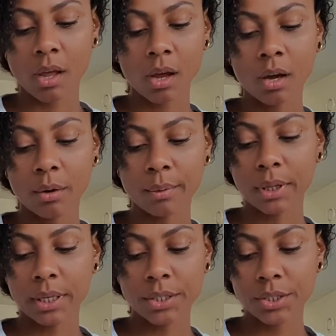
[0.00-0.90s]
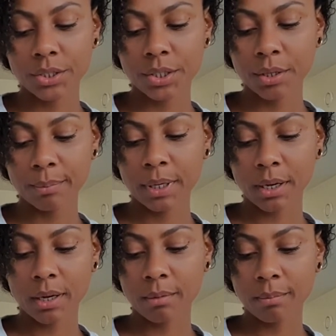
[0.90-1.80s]
A relationship
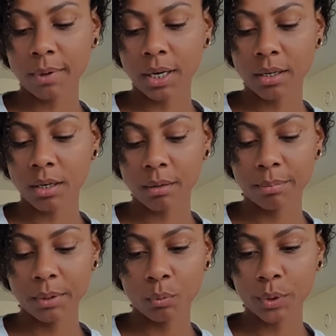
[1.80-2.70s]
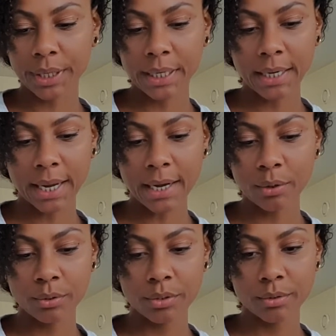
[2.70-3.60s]
that might not be working
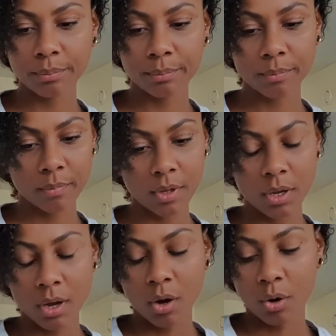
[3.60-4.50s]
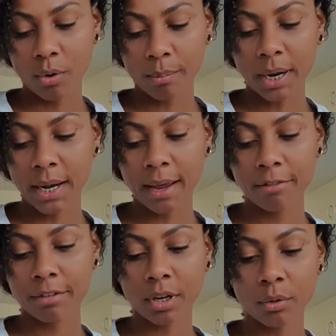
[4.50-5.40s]
out or might
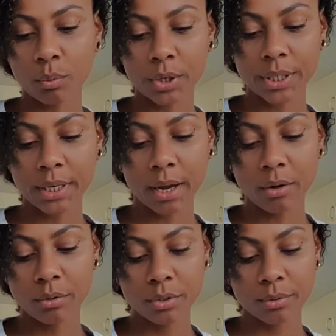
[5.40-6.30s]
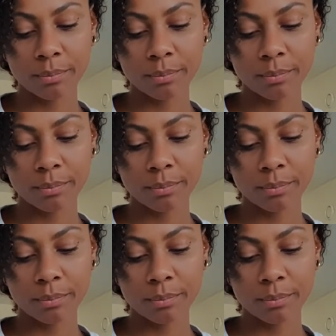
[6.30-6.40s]
have not worked out.